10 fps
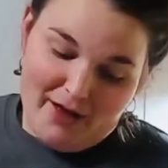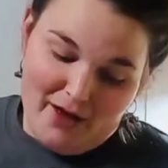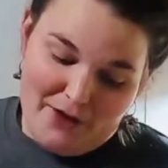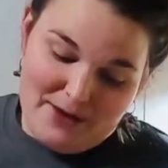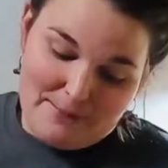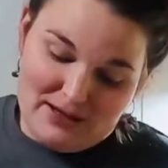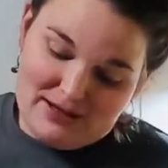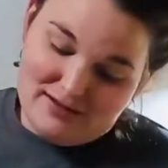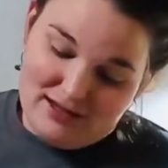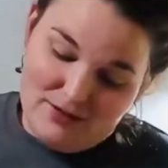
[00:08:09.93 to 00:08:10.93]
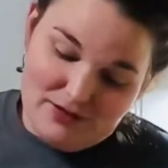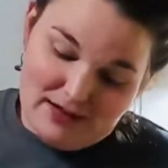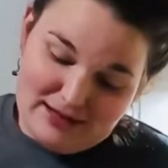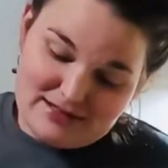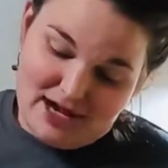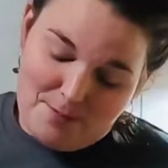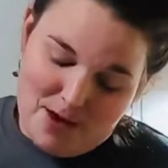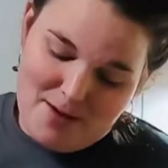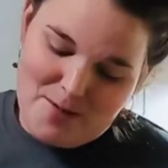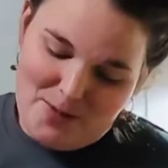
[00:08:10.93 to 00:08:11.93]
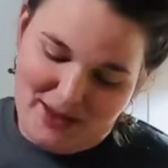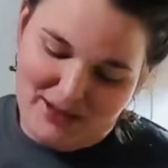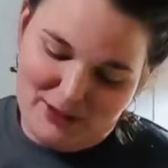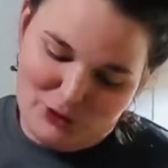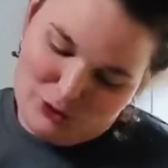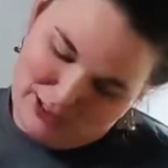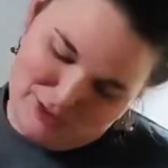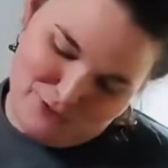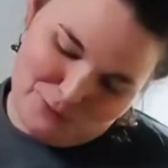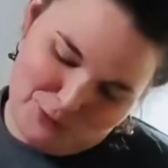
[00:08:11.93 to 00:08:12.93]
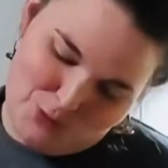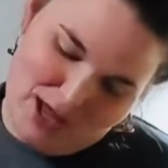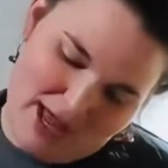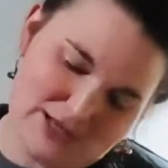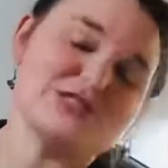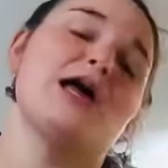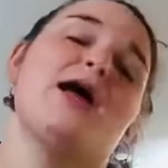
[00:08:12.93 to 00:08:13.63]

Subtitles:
That being said, the last time I made cookies for you guys,